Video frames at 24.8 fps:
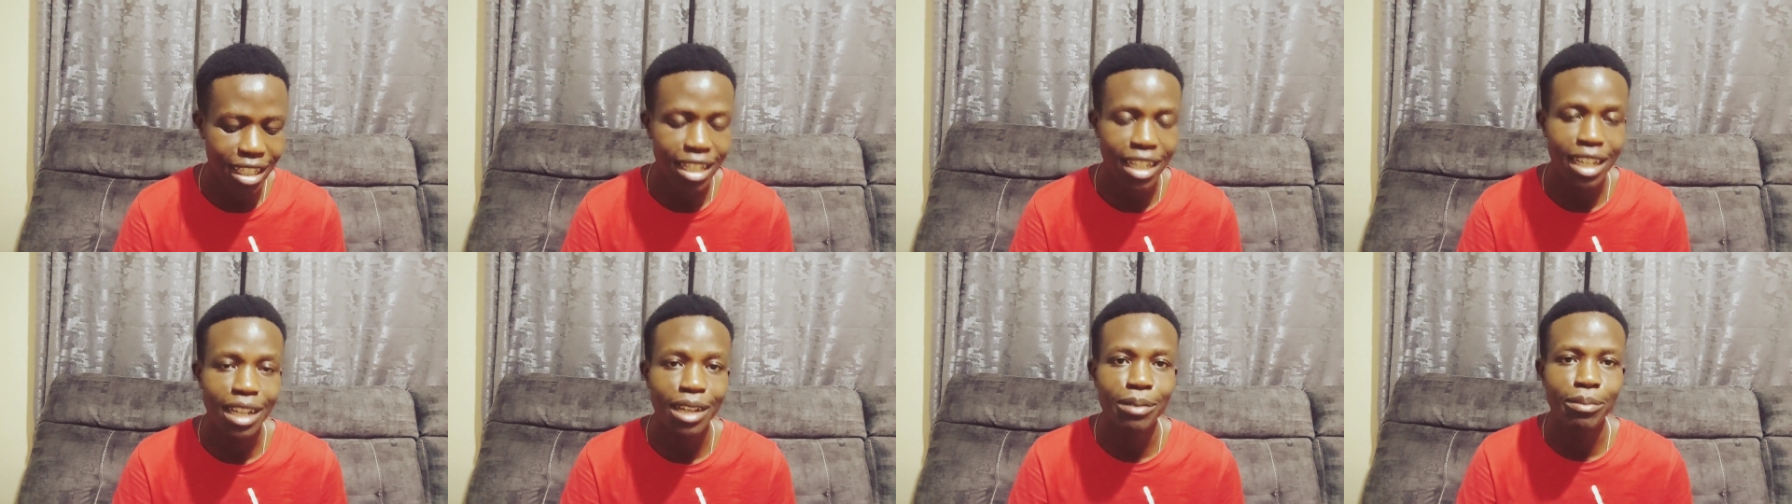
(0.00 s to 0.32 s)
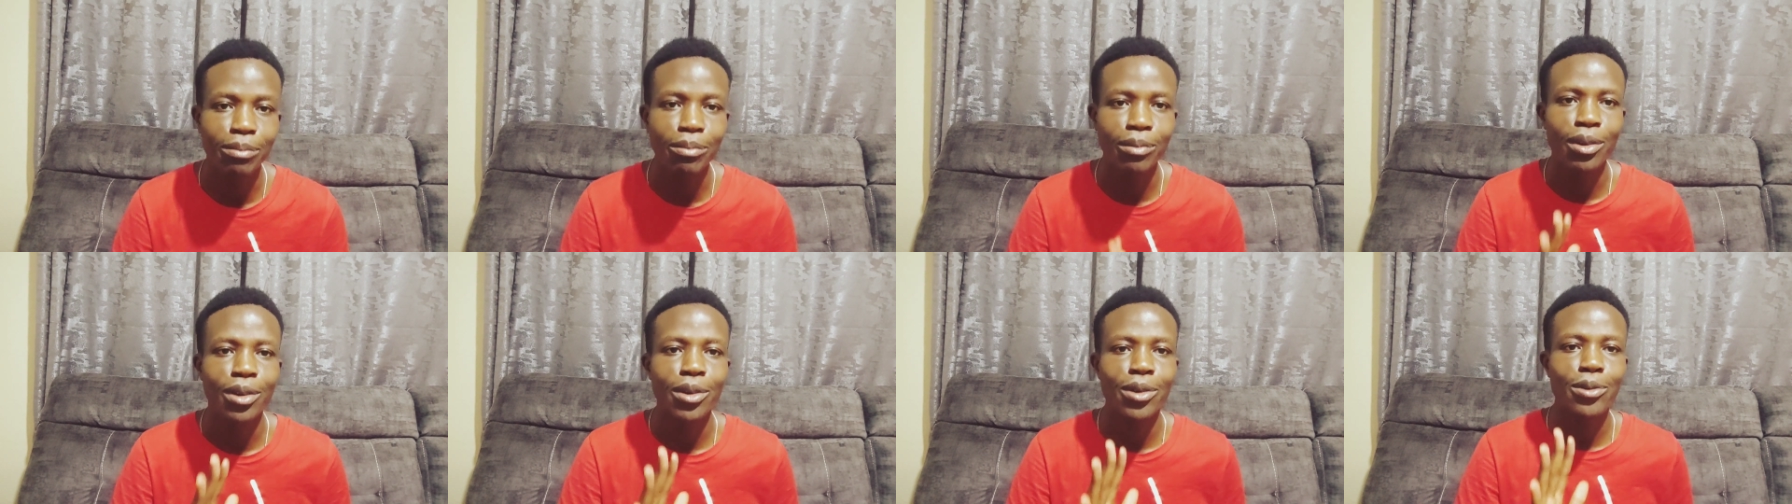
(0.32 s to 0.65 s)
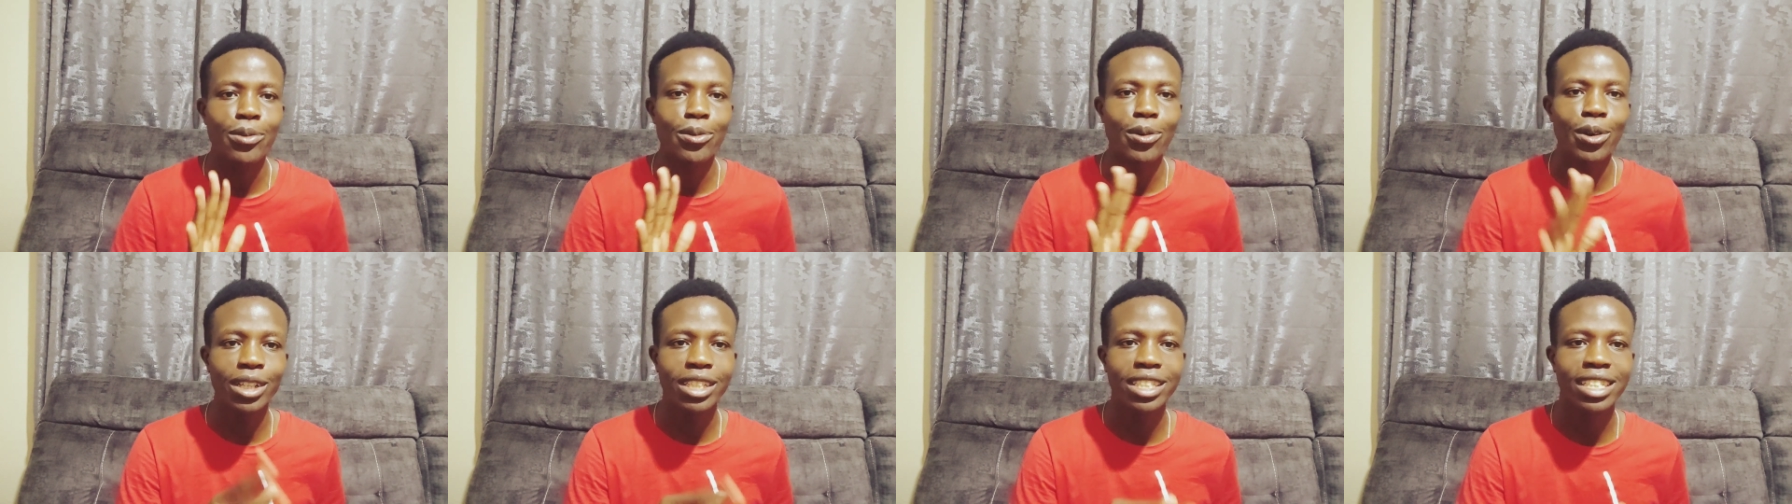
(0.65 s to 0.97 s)
And um,
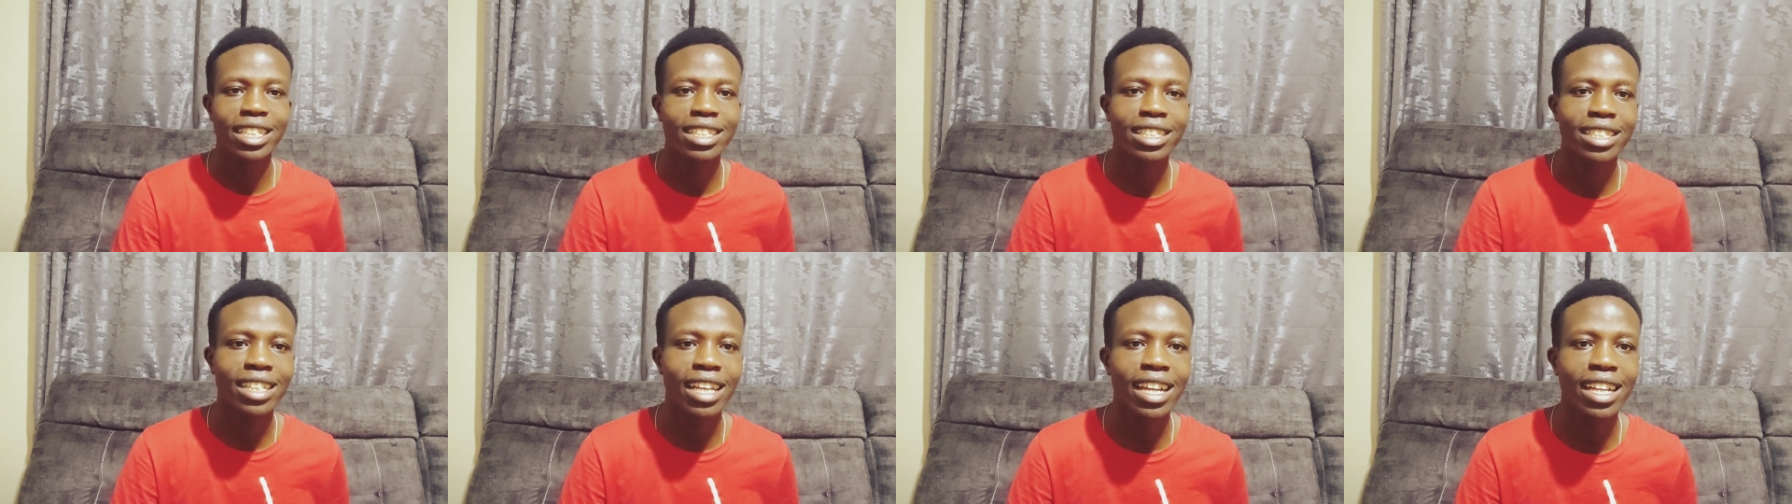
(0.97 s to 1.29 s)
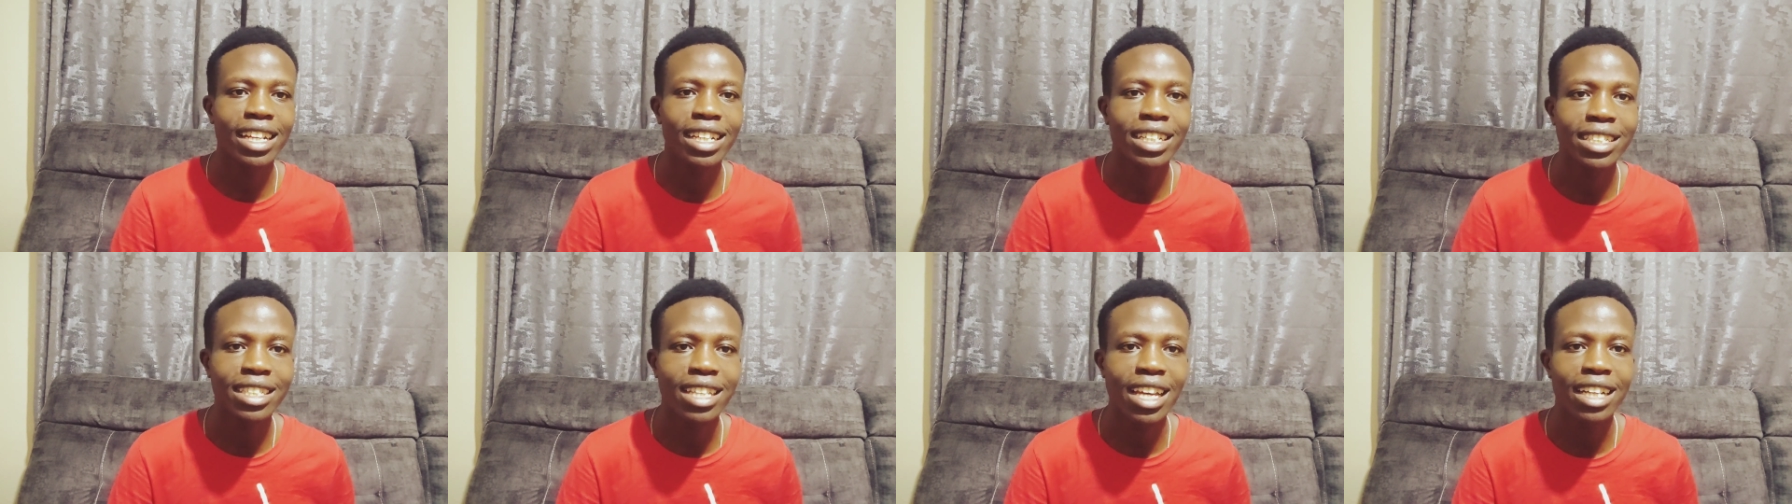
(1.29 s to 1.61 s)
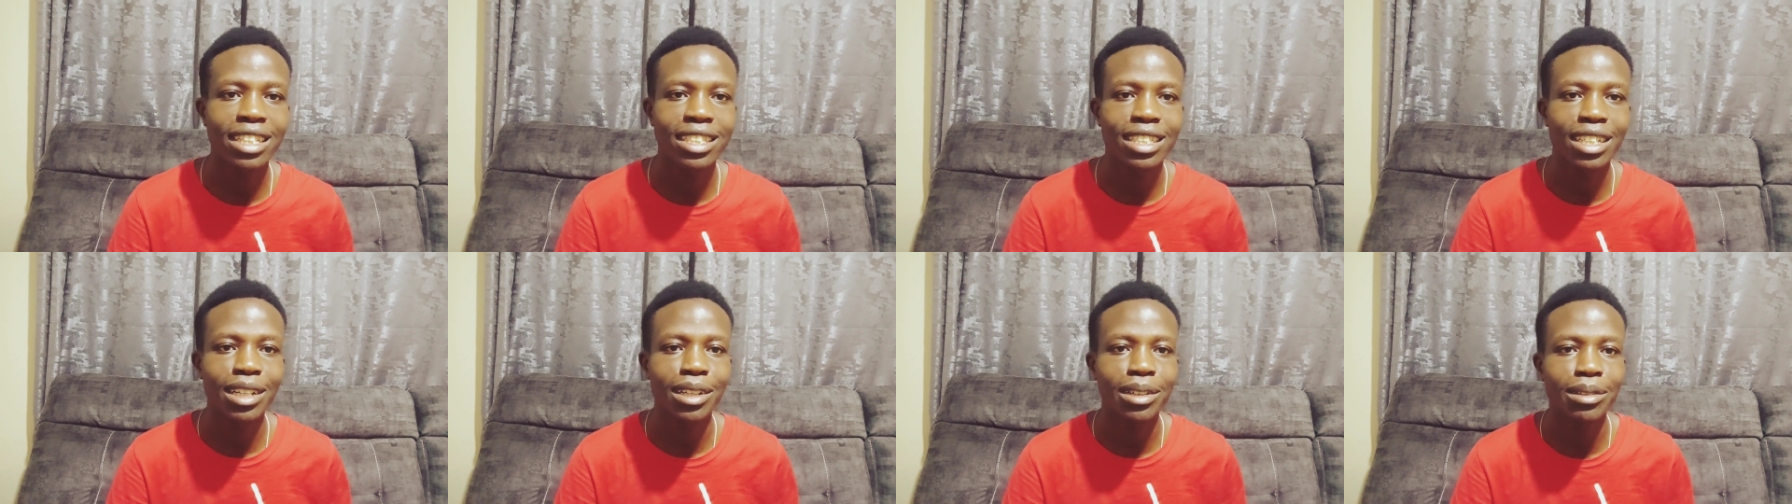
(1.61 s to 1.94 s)
what he said is
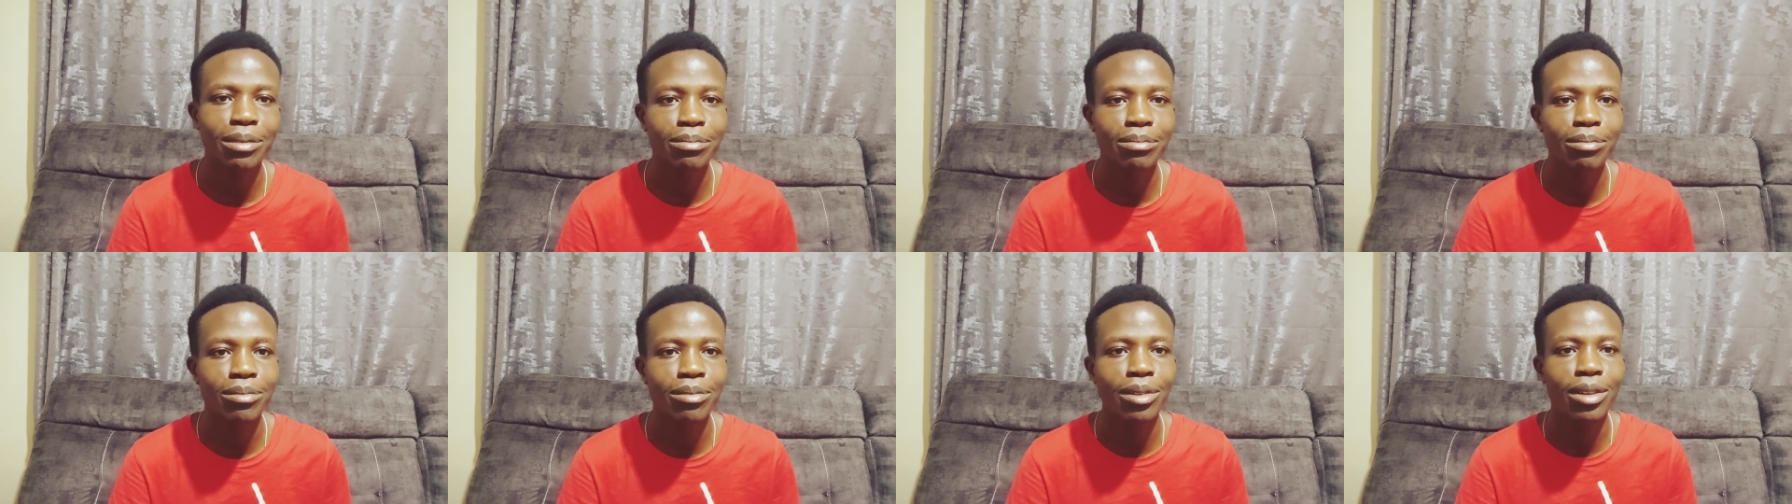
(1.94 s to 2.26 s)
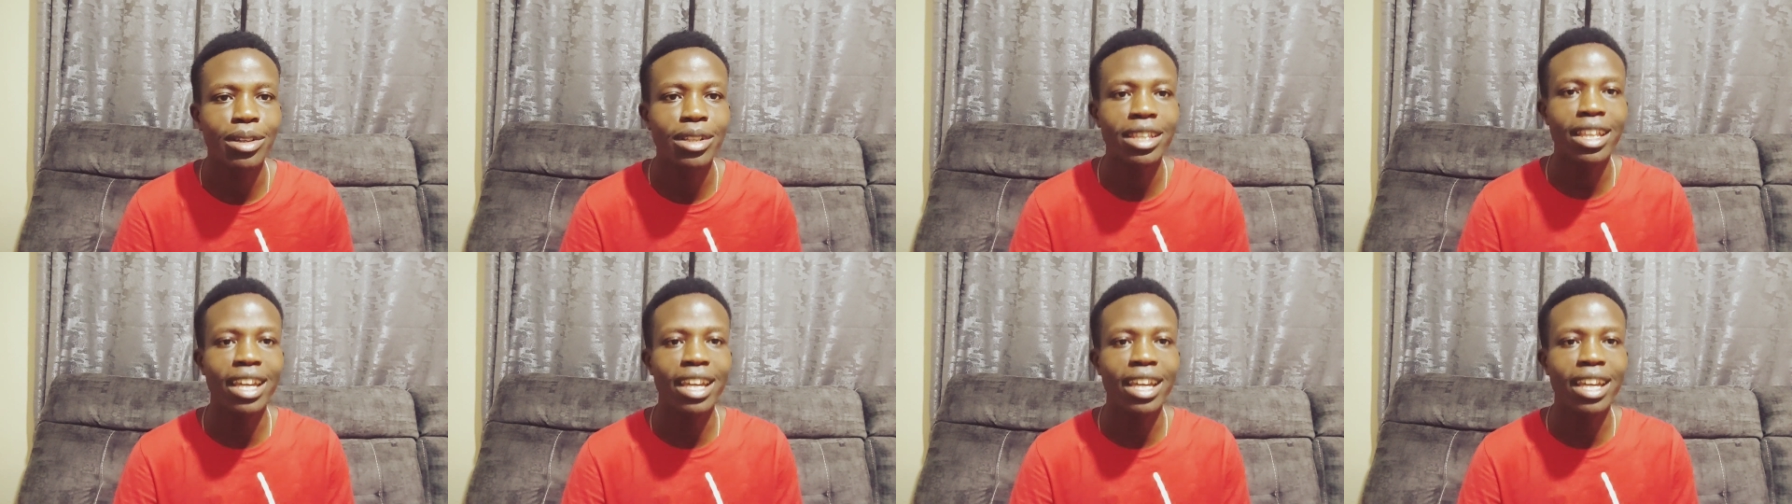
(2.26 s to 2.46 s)
that um,